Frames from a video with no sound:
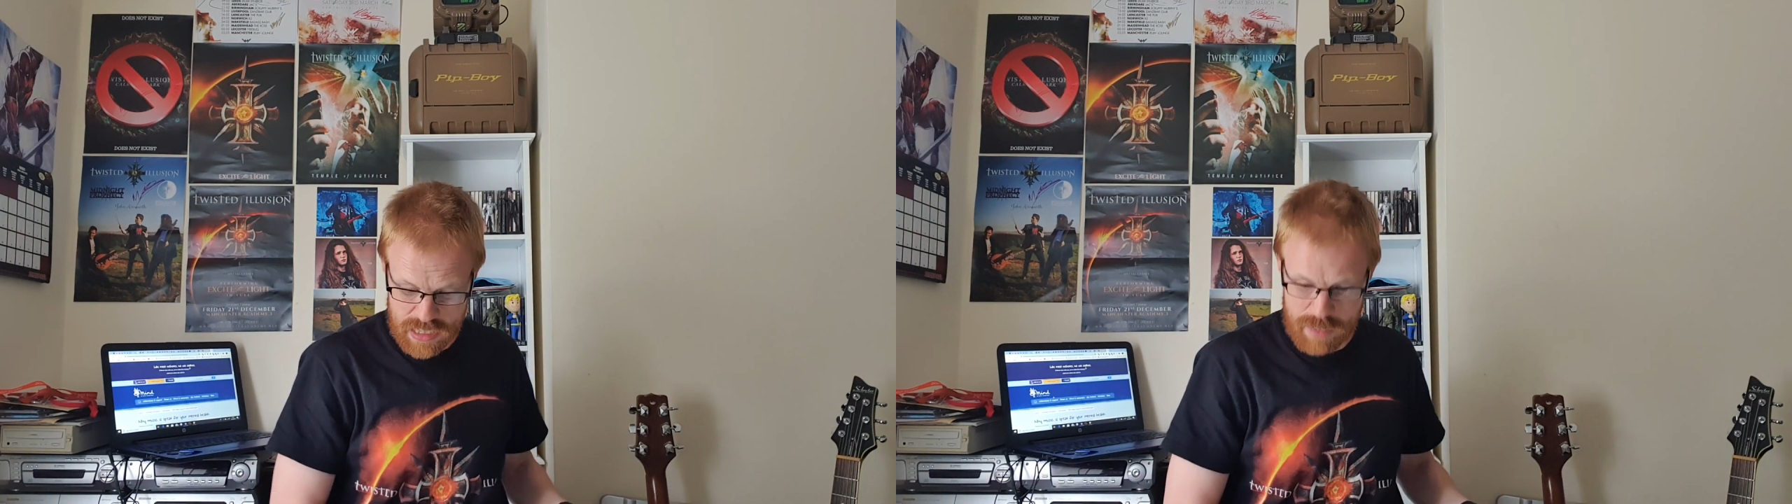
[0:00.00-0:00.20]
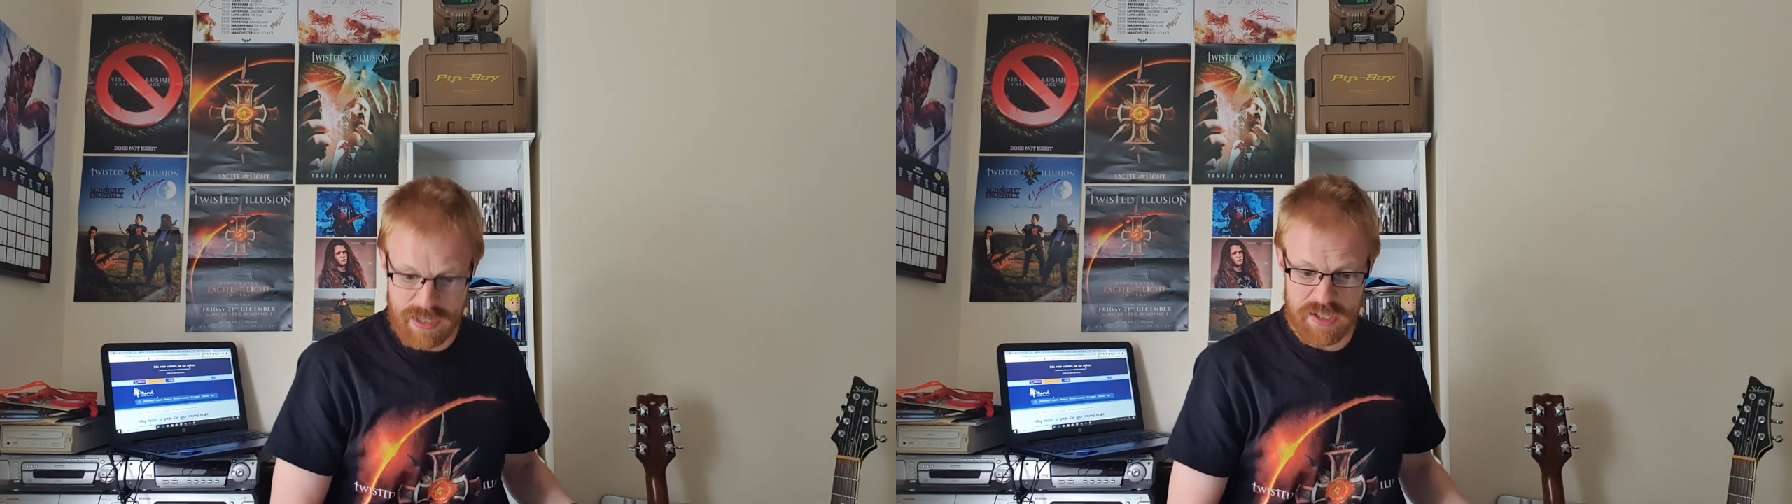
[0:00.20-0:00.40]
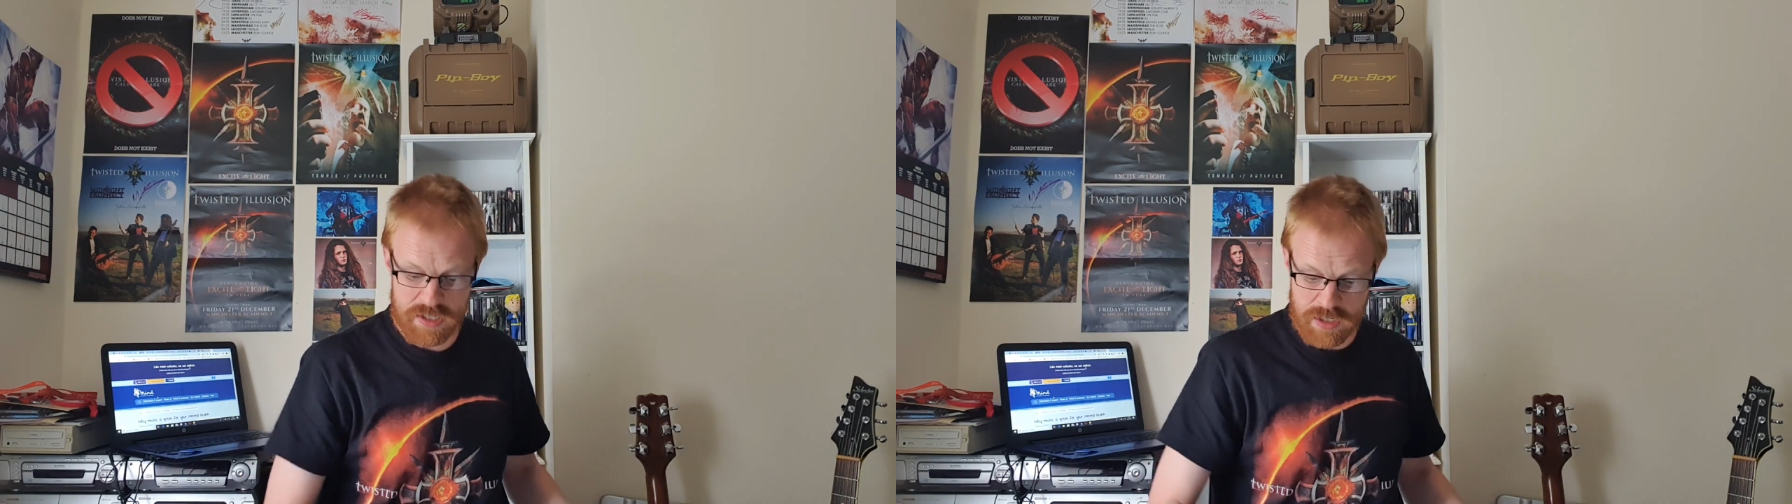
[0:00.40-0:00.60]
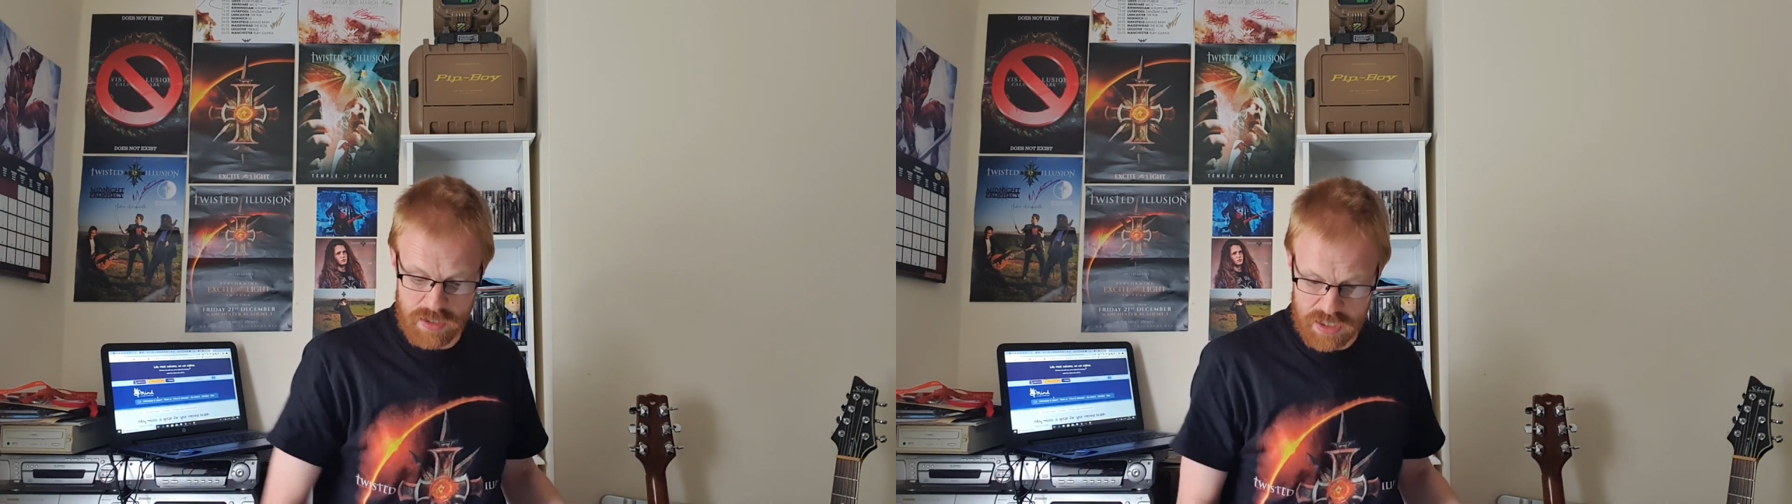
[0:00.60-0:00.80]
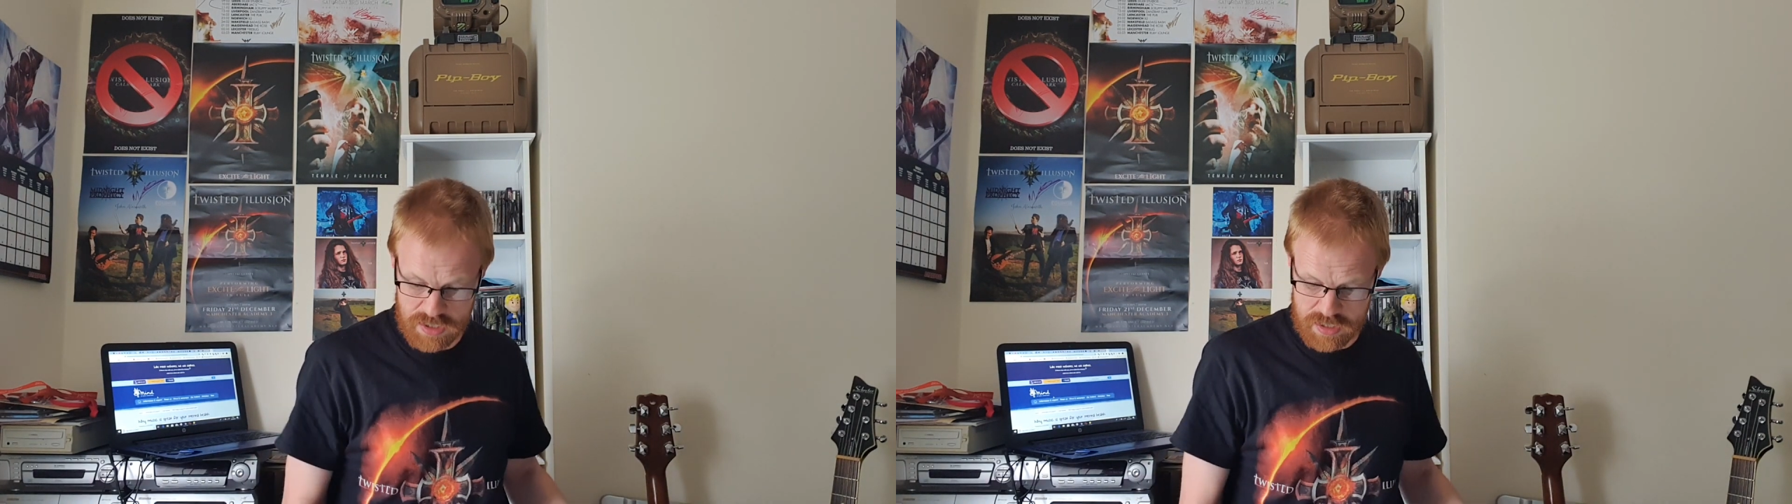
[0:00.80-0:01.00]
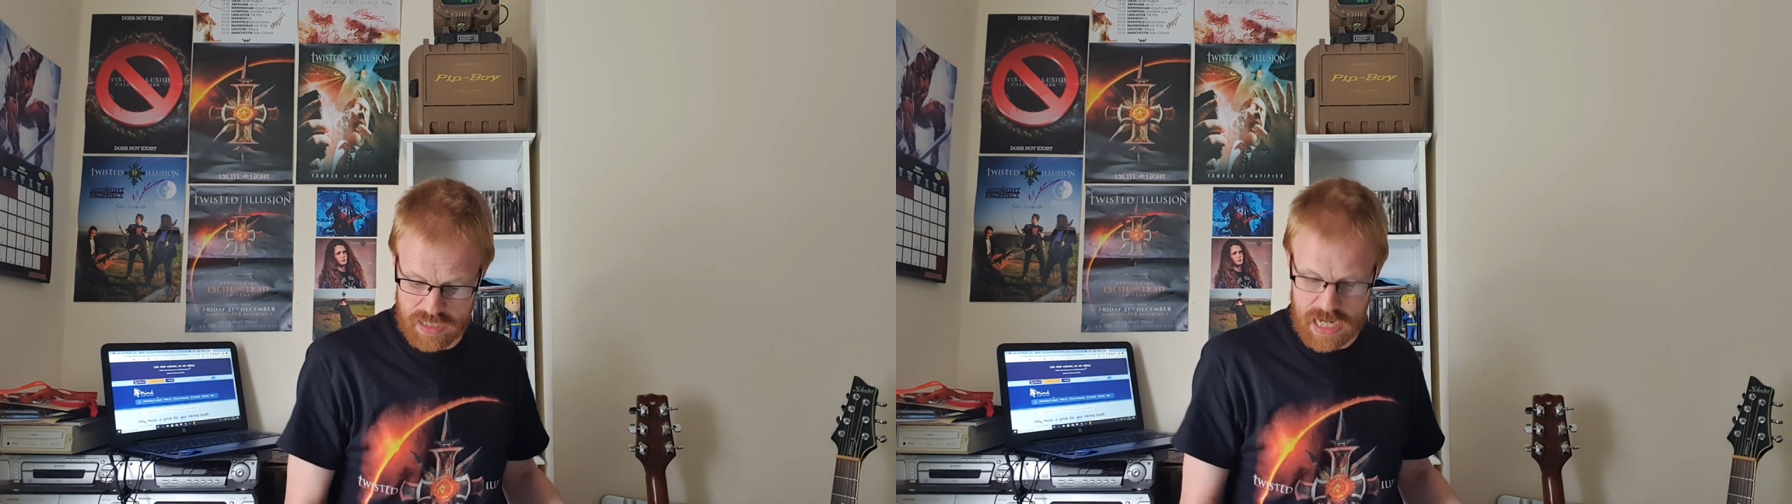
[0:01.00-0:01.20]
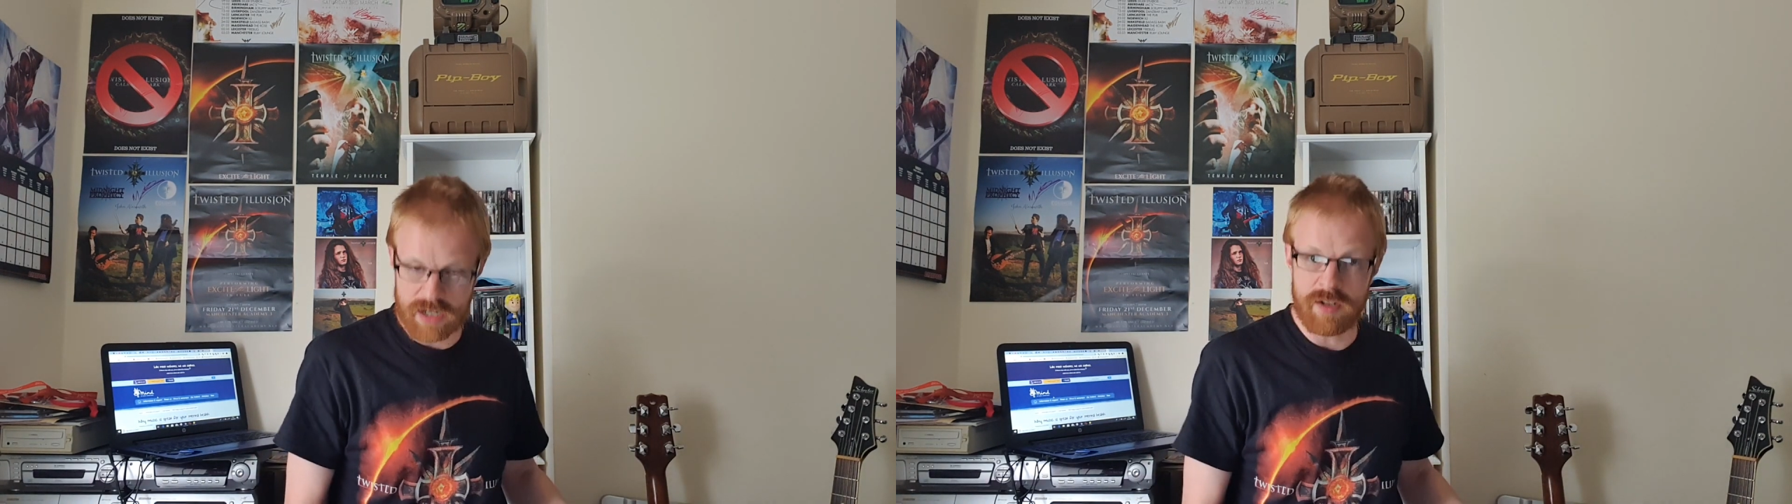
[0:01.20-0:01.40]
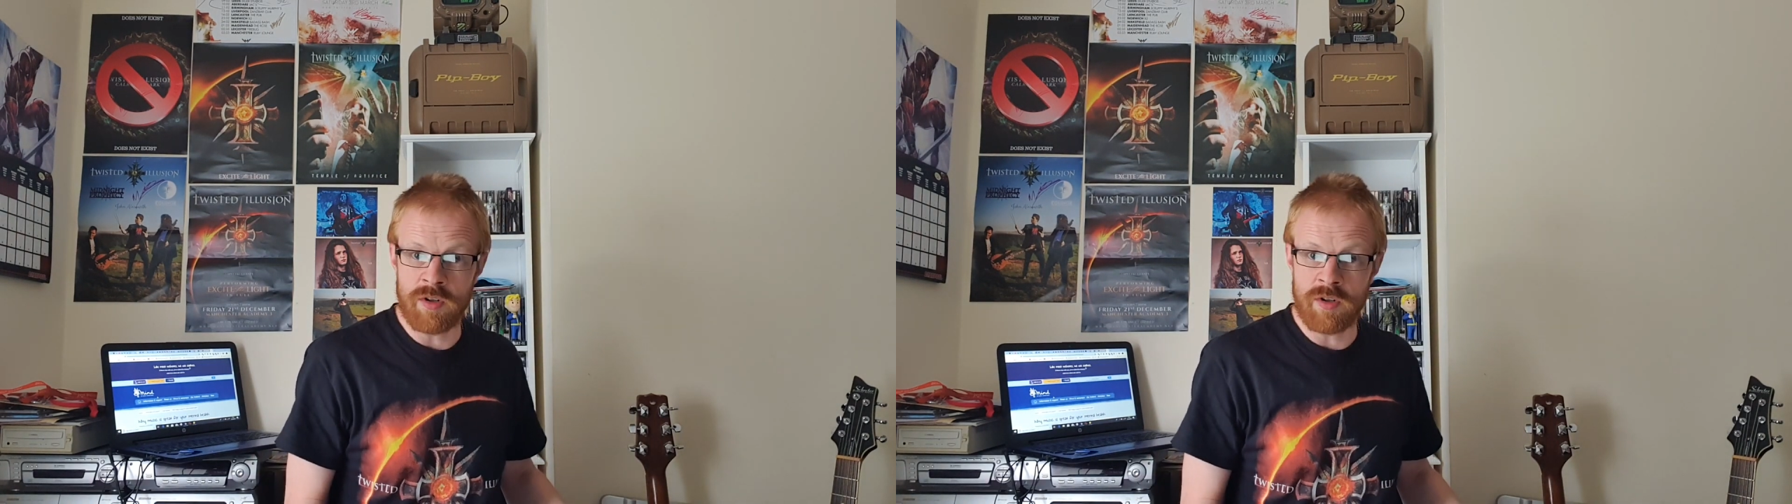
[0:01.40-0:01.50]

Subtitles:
I mean, there's another stack